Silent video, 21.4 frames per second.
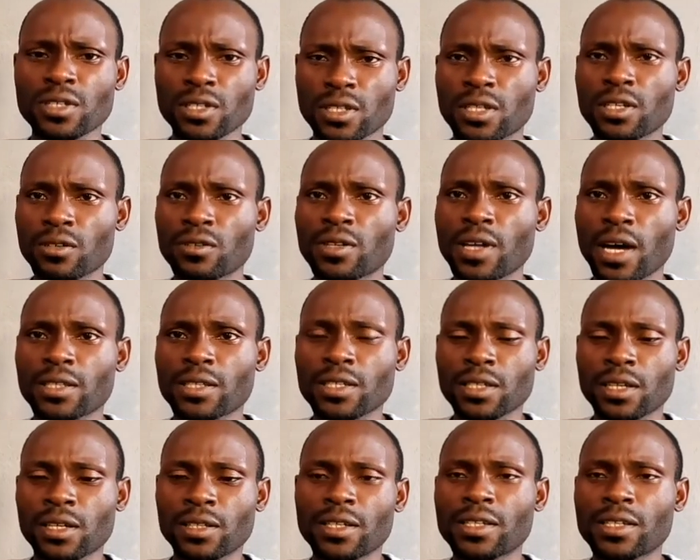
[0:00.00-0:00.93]
skill that
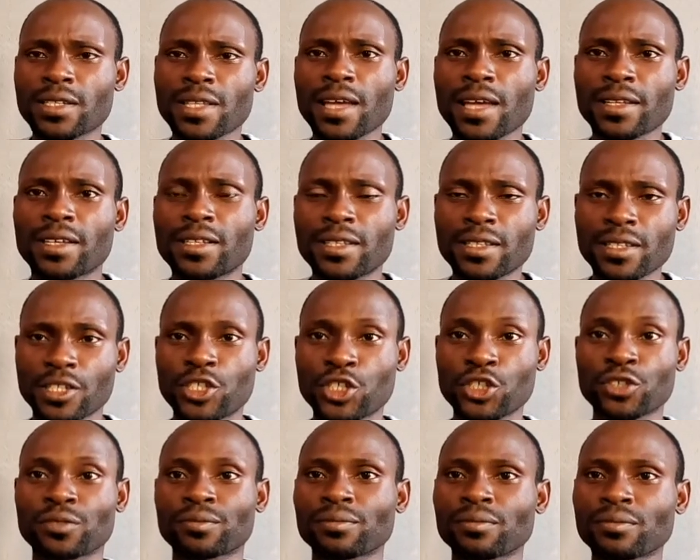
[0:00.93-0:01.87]
they started
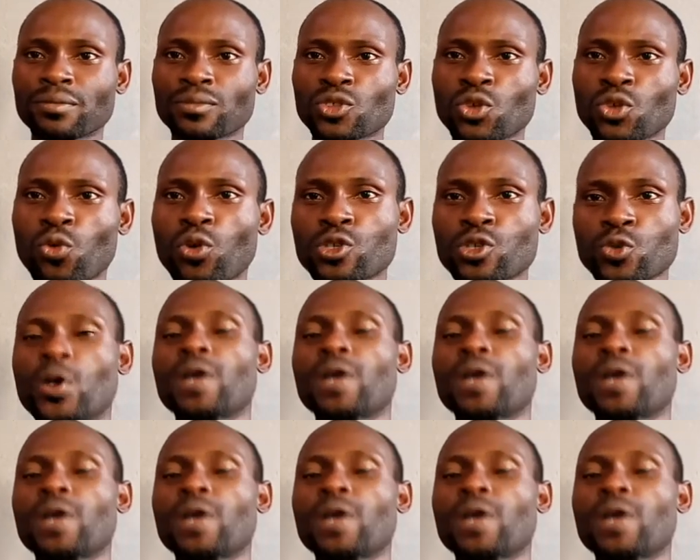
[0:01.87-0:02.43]
teaching was